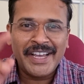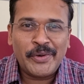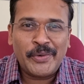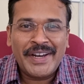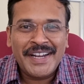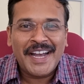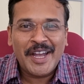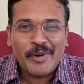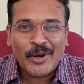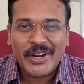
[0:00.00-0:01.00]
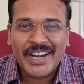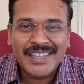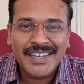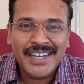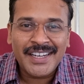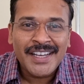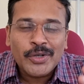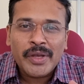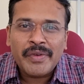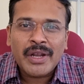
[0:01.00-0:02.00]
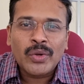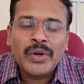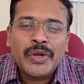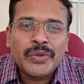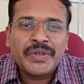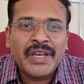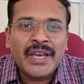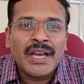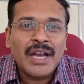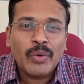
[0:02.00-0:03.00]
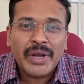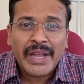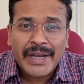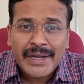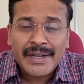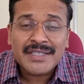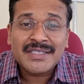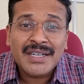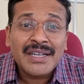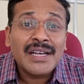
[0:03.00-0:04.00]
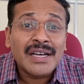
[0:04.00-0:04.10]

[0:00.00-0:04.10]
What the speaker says: everyone, I am Dr. Karthikeyan. Today we are going to see one interesting,